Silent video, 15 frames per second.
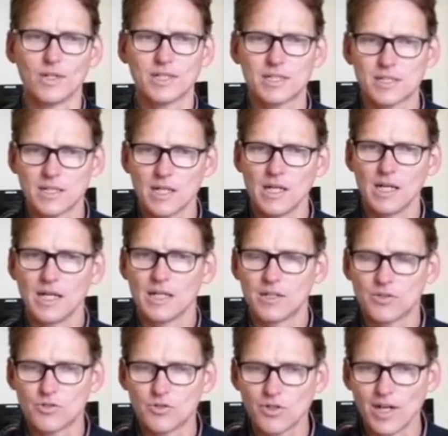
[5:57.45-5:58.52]
It's
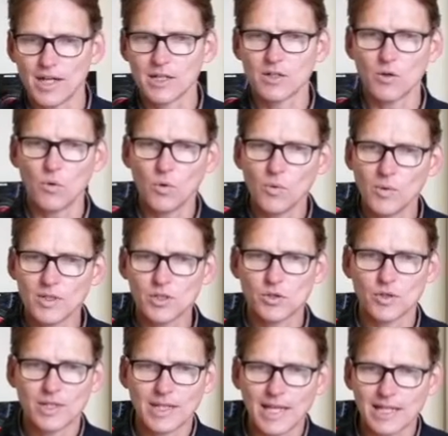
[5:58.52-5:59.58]
trying always
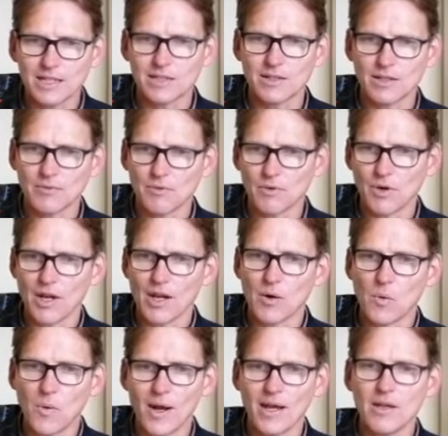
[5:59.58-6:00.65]
to get
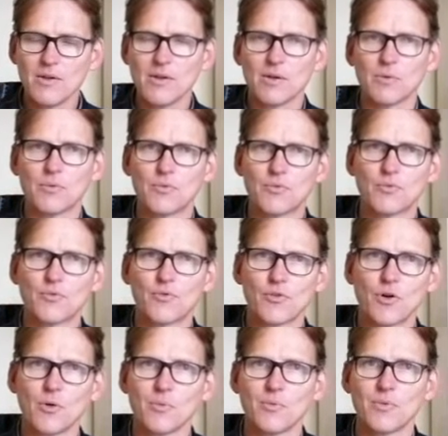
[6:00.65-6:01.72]
away
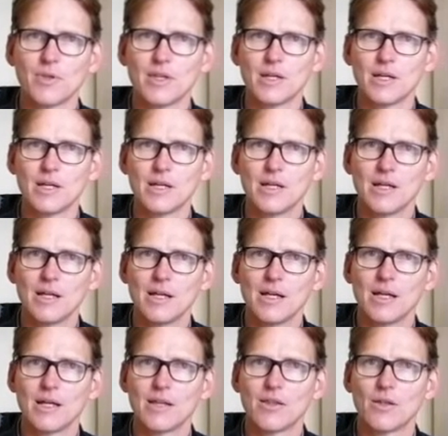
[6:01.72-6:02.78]
from the
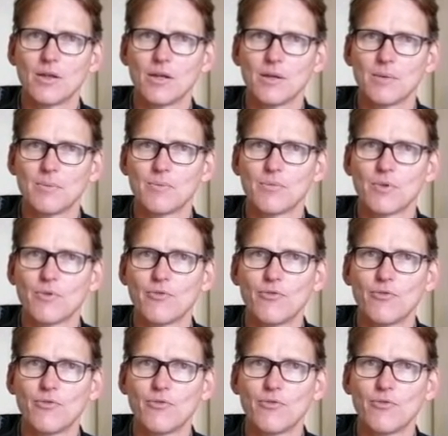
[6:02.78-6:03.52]
the the